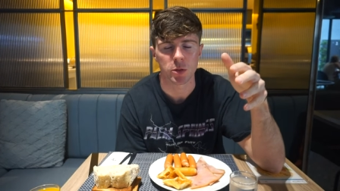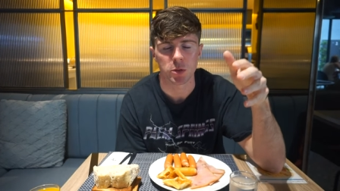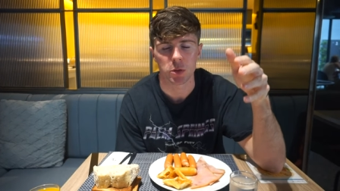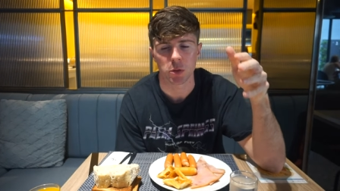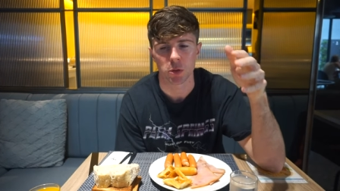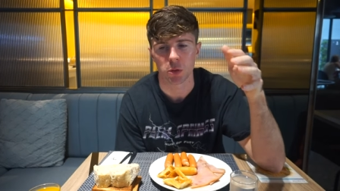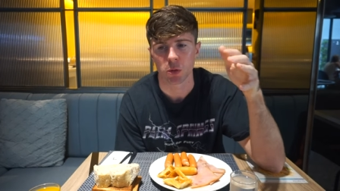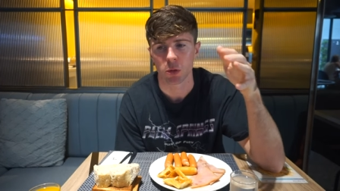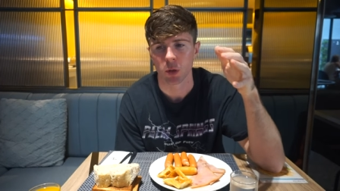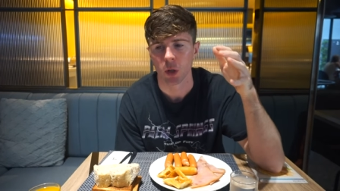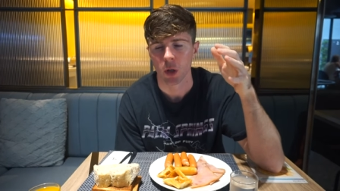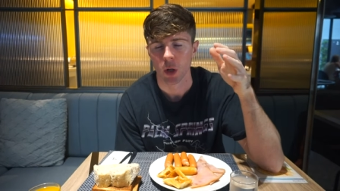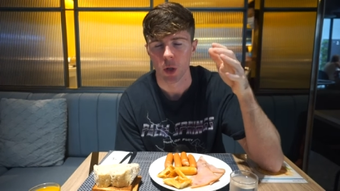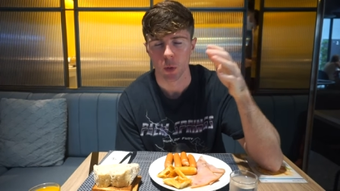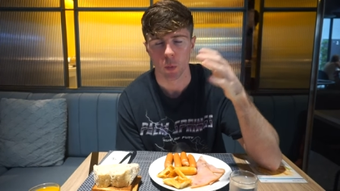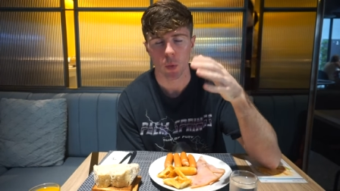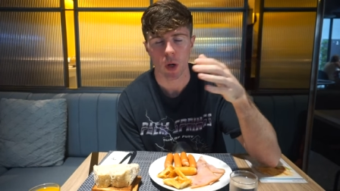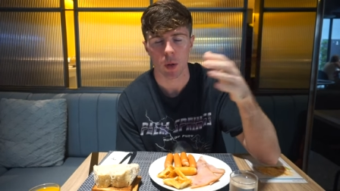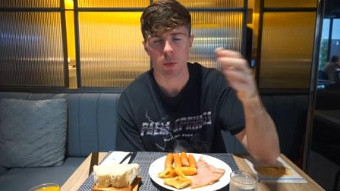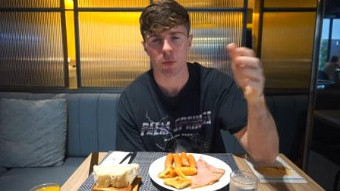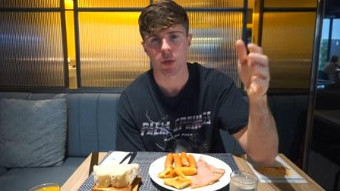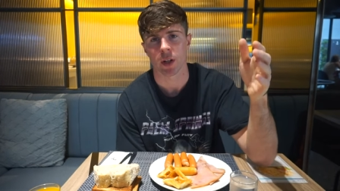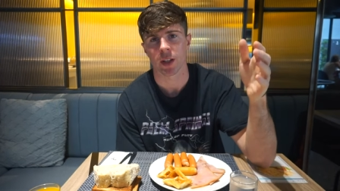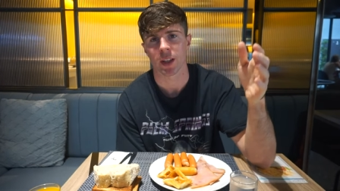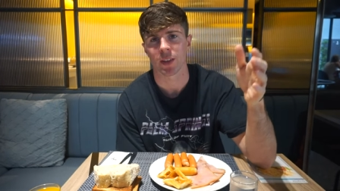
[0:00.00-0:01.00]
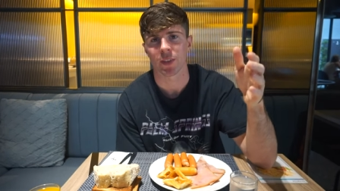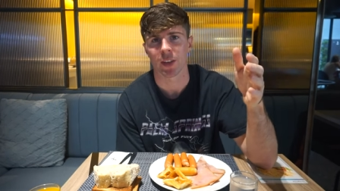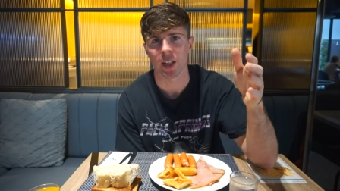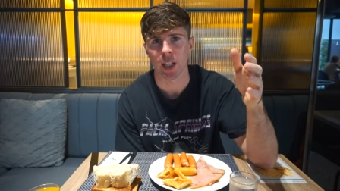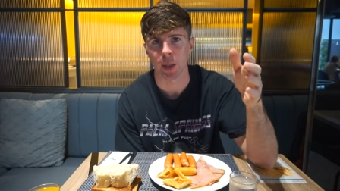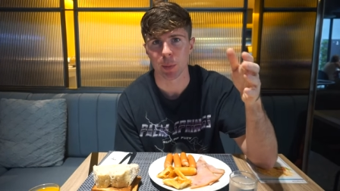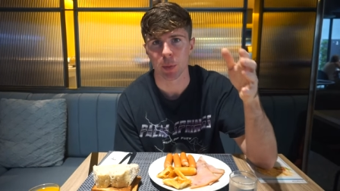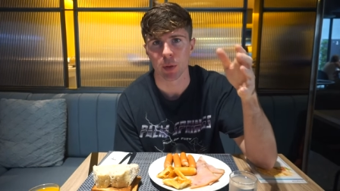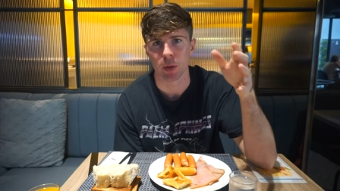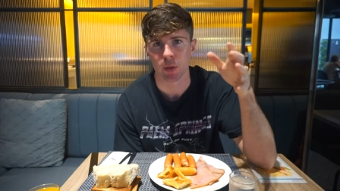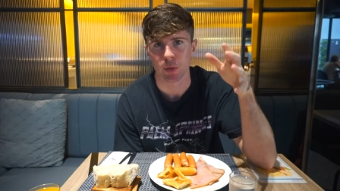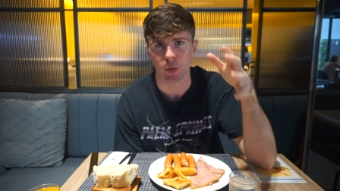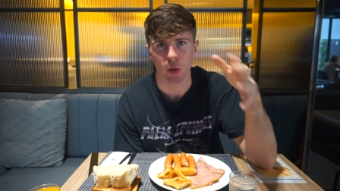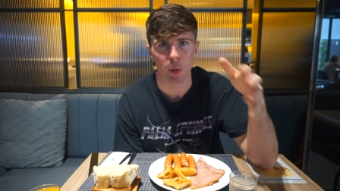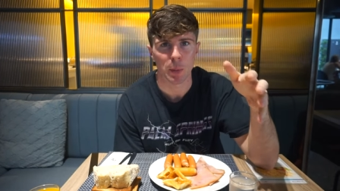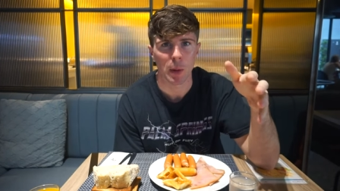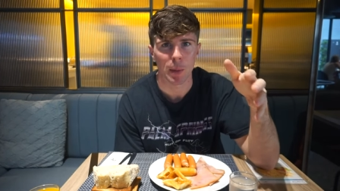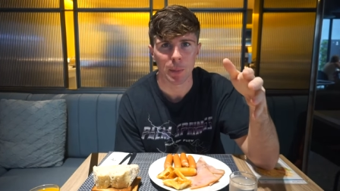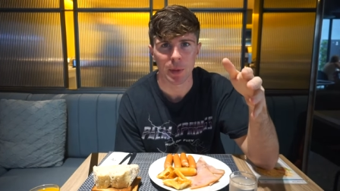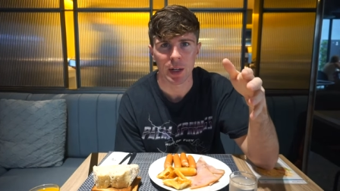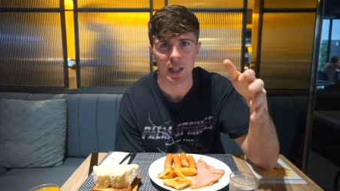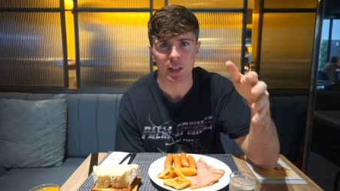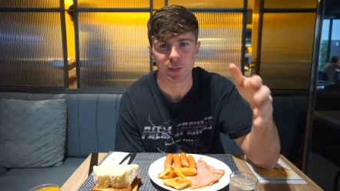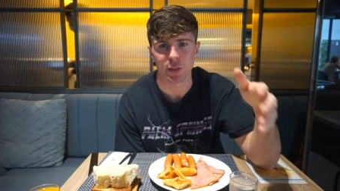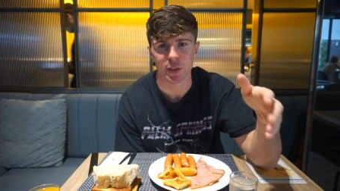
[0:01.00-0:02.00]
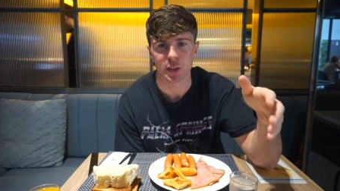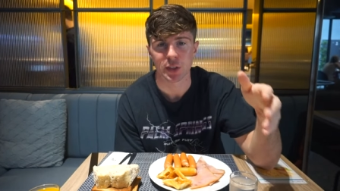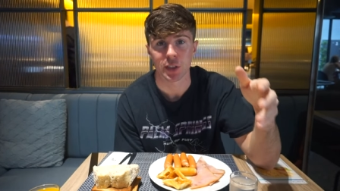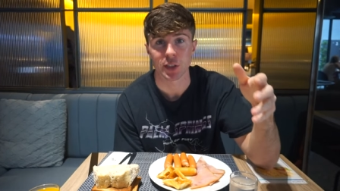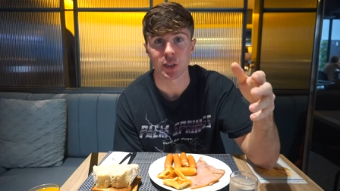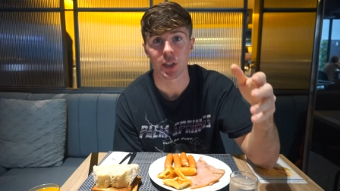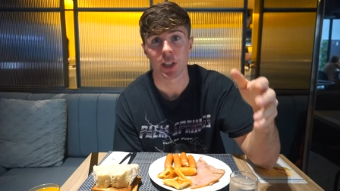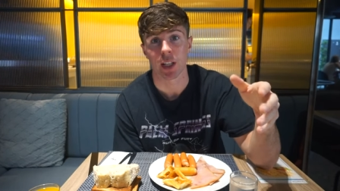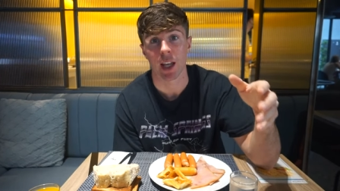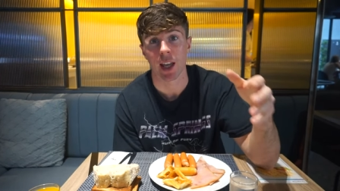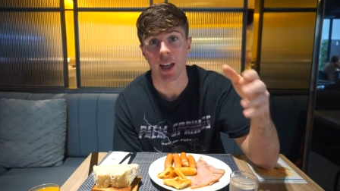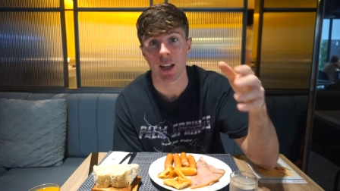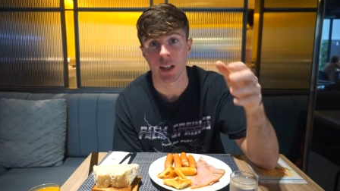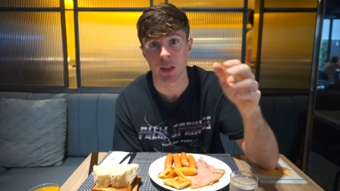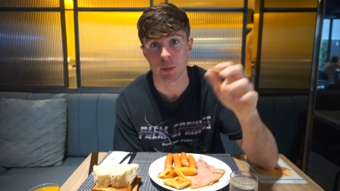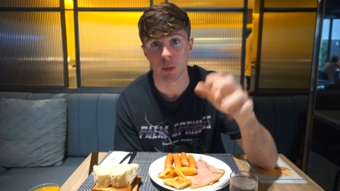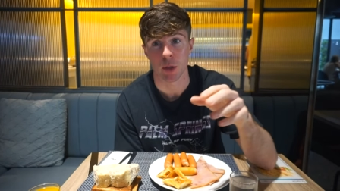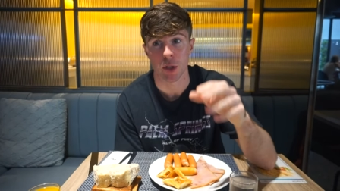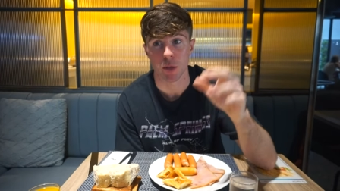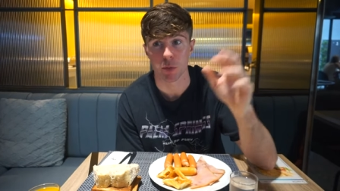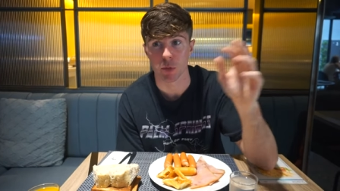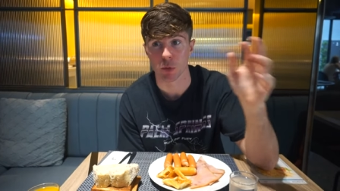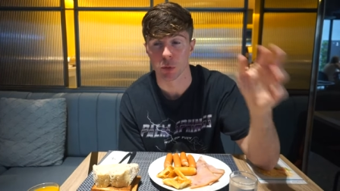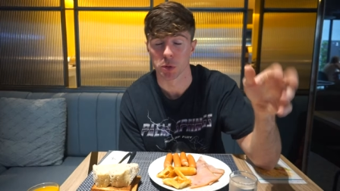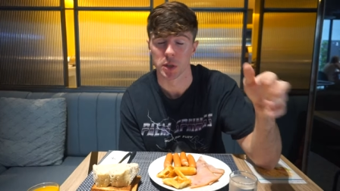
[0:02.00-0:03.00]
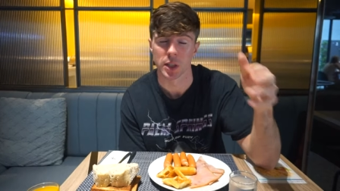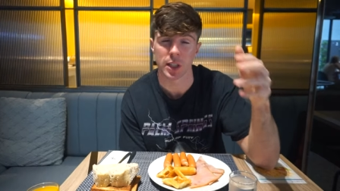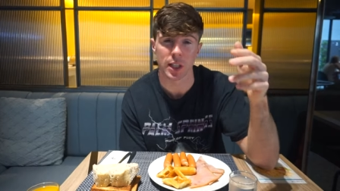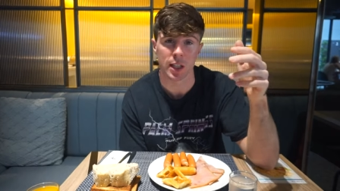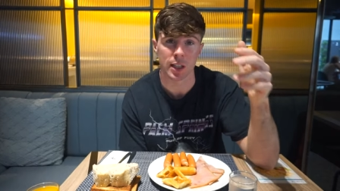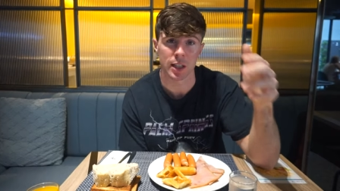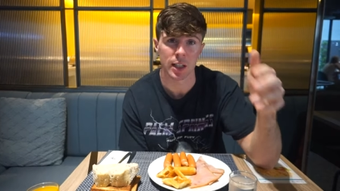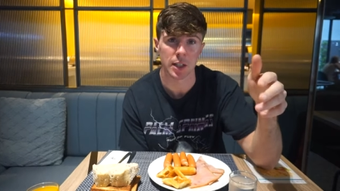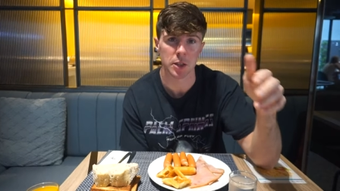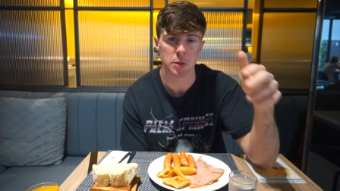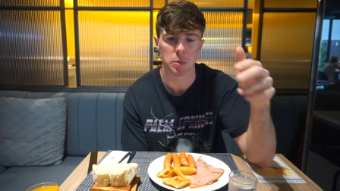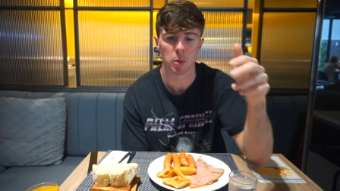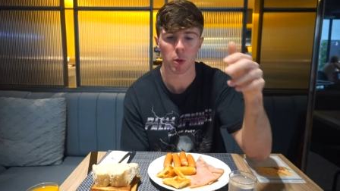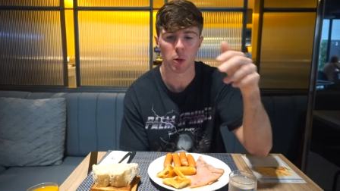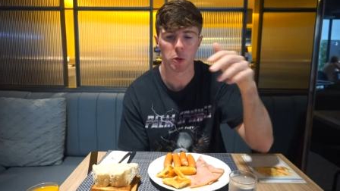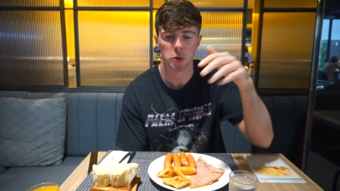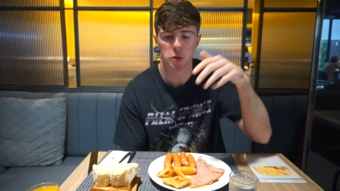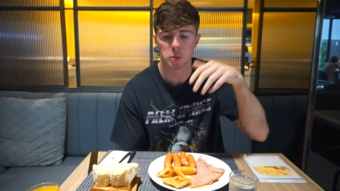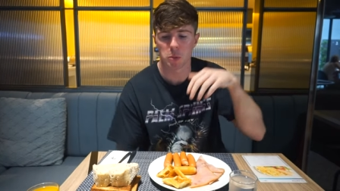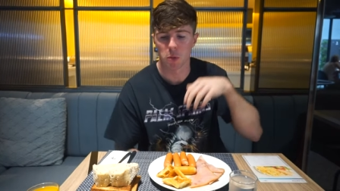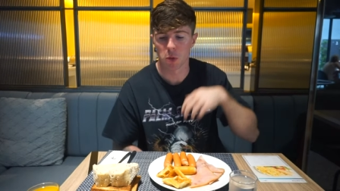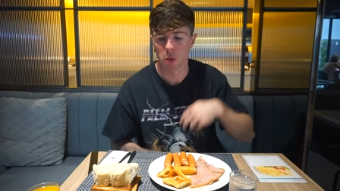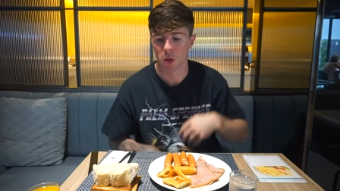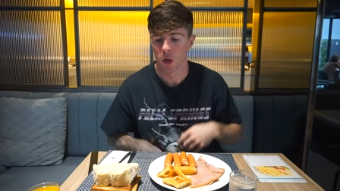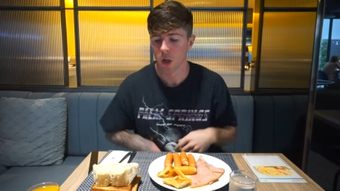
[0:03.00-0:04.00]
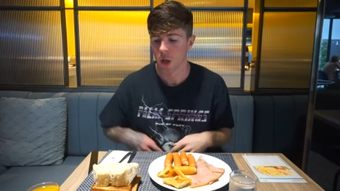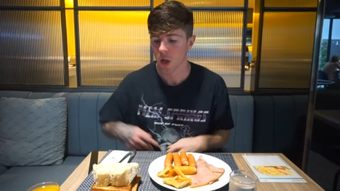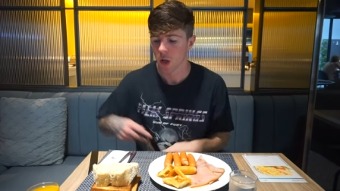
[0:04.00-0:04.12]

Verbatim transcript: So what I'm trying to think about for my breakfast is to get as much protein in as possible.